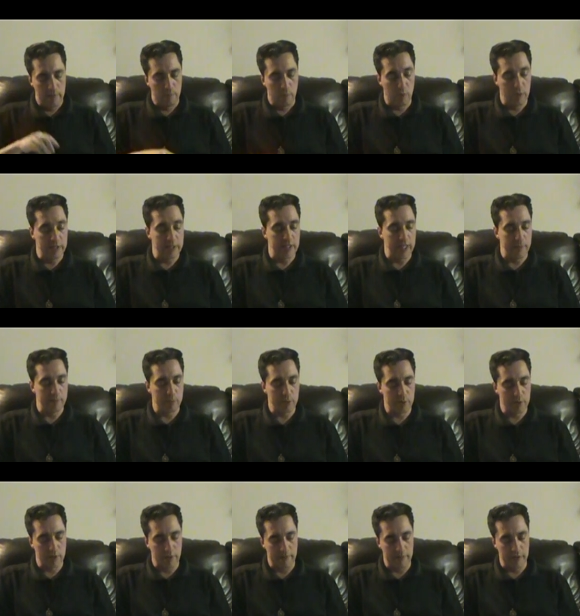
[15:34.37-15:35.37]

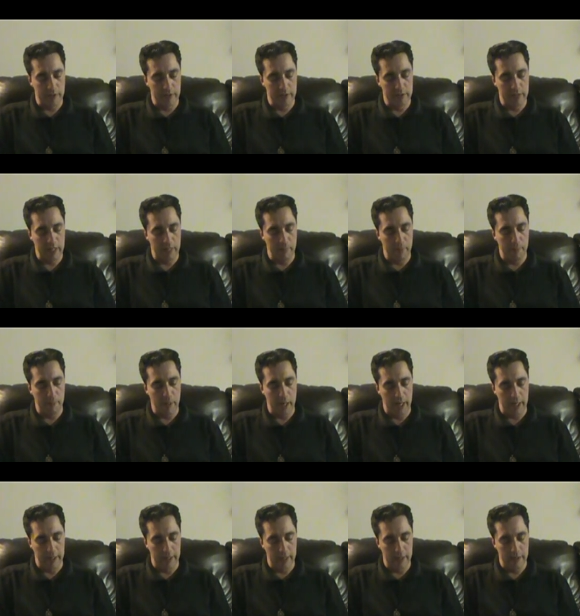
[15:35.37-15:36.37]
Precepts of the
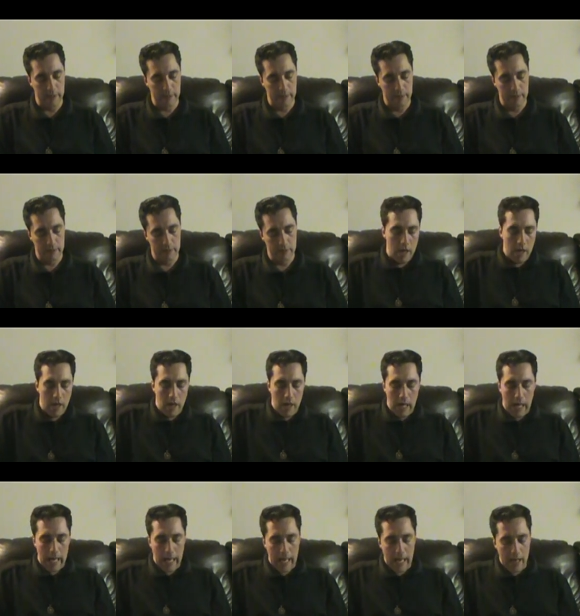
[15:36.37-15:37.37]
Dhammapada.
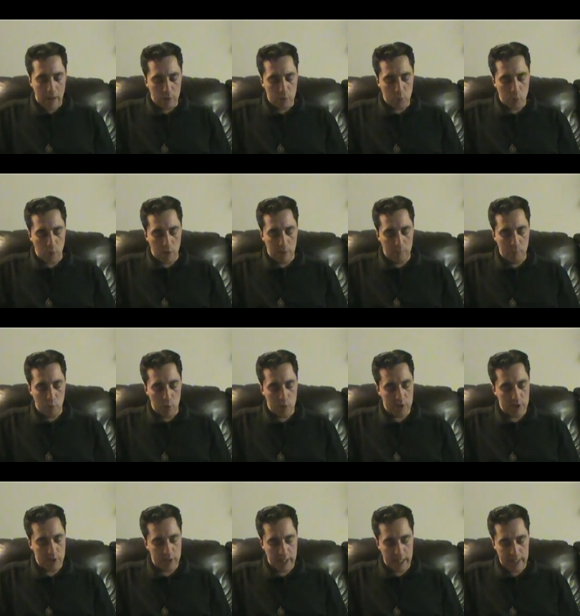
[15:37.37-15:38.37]
Elsewhere, Buddha
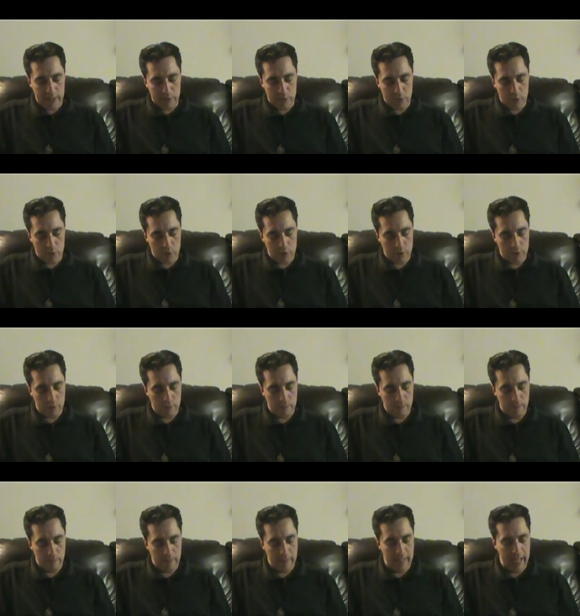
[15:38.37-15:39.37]
states
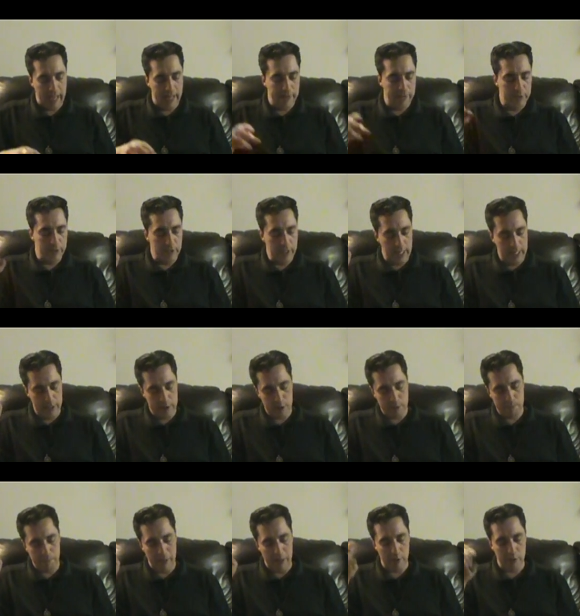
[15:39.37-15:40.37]
that it is
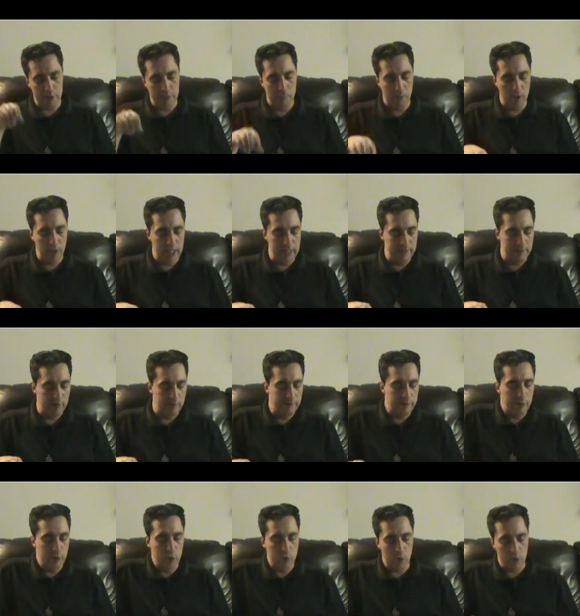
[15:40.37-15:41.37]
better to believe in a
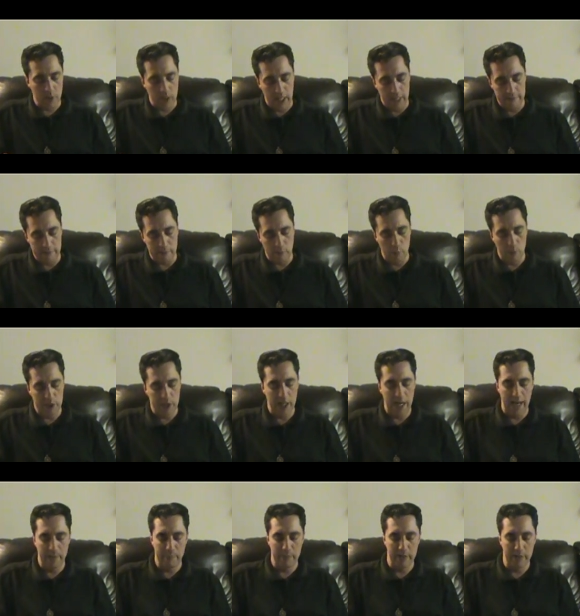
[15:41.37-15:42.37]
future life in which
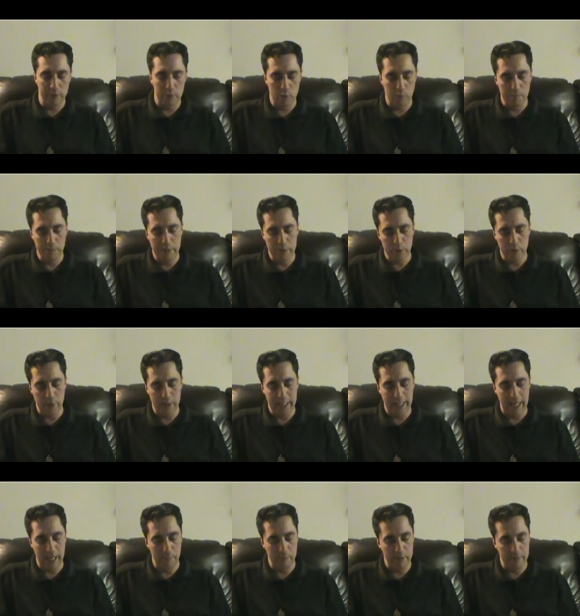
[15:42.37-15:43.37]
happiness or misery
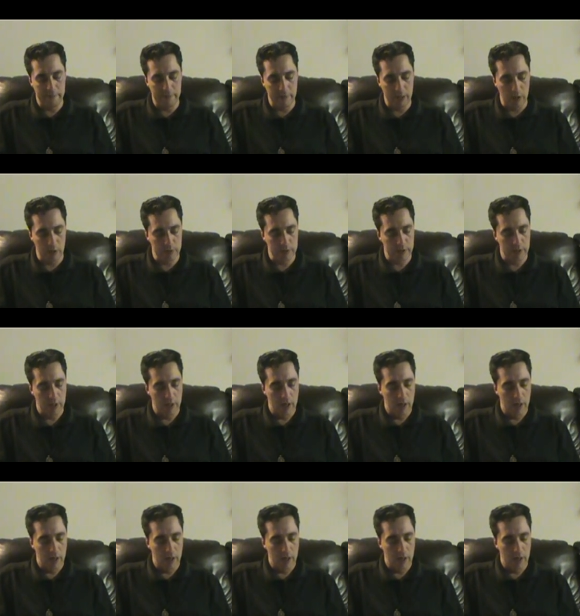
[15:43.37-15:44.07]
can be felt.